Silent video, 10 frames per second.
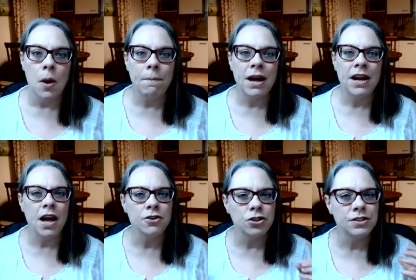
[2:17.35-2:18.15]
but
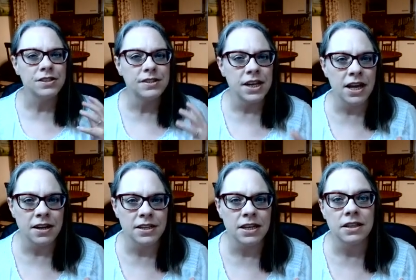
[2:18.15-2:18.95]

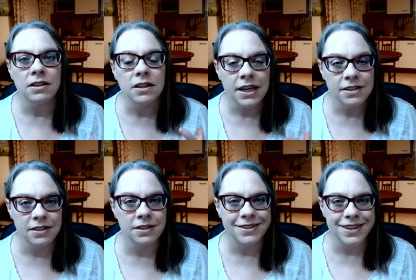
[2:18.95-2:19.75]
understanding the
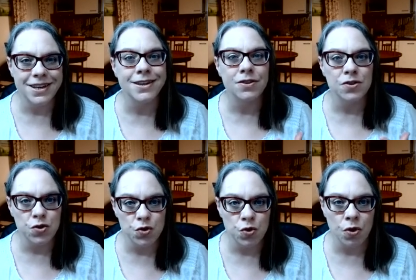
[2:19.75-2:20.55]
lessons in the
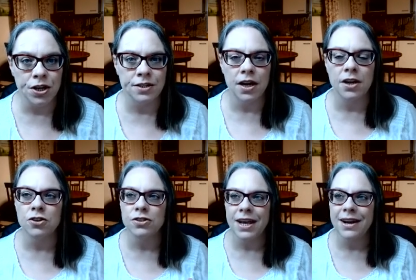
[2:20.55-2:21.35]
stories,
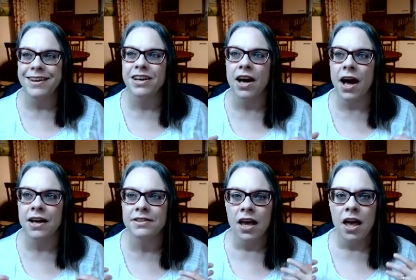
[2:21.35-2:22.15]
understanding
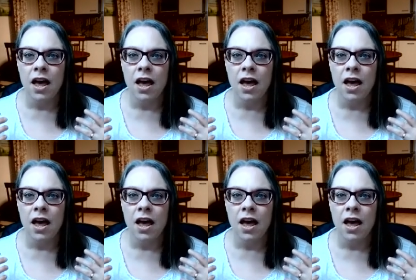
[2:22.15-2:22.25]
God's